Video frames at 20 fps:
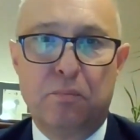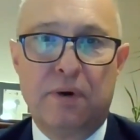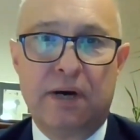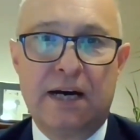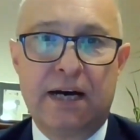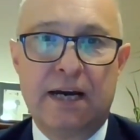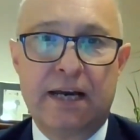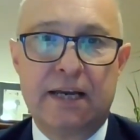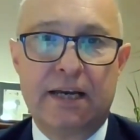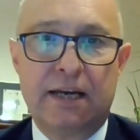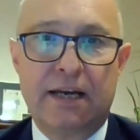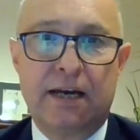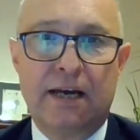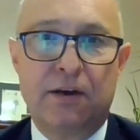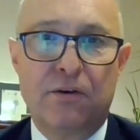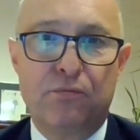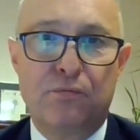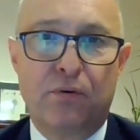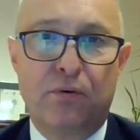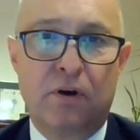by
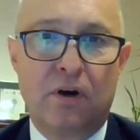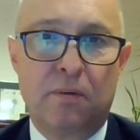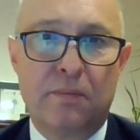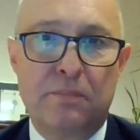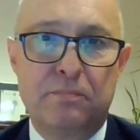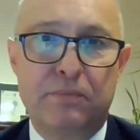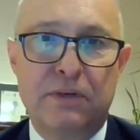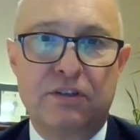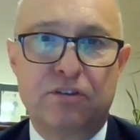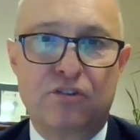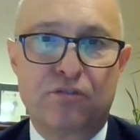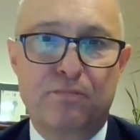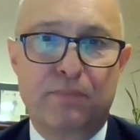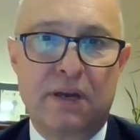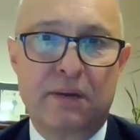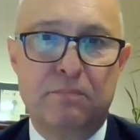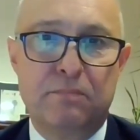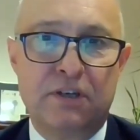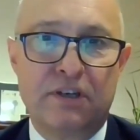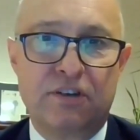former British
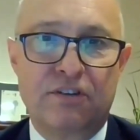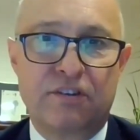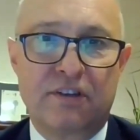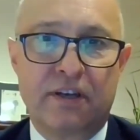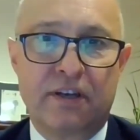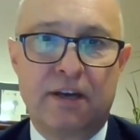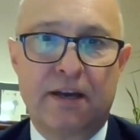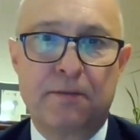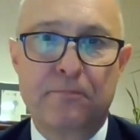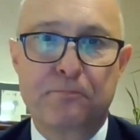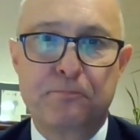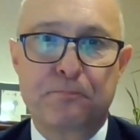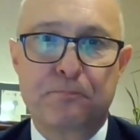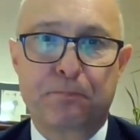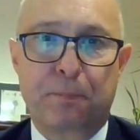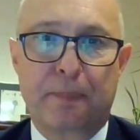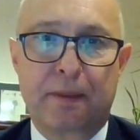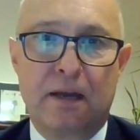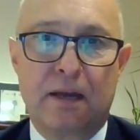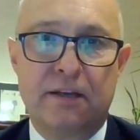Prime Minister
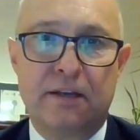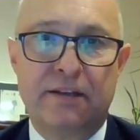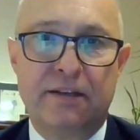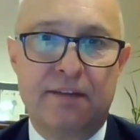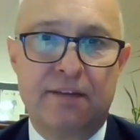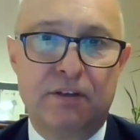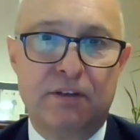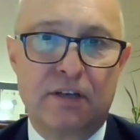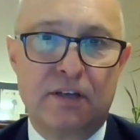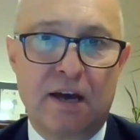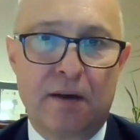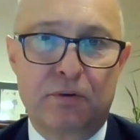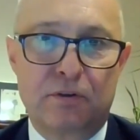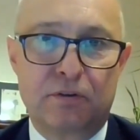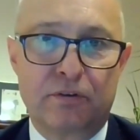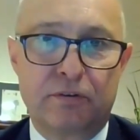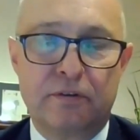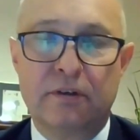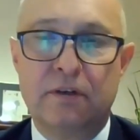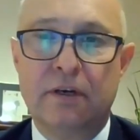David
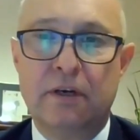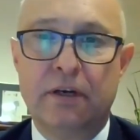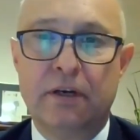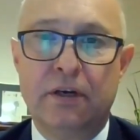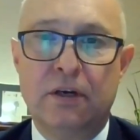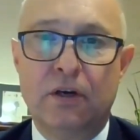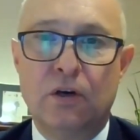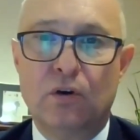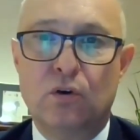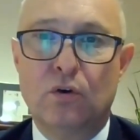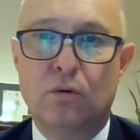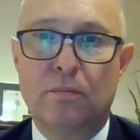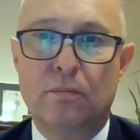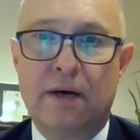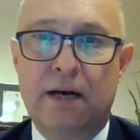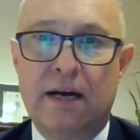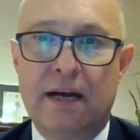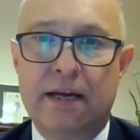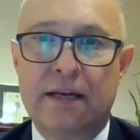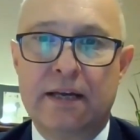Cameron, whom
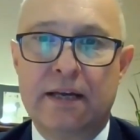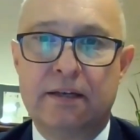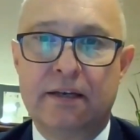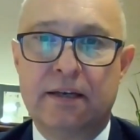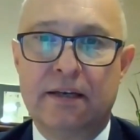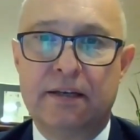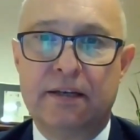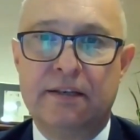I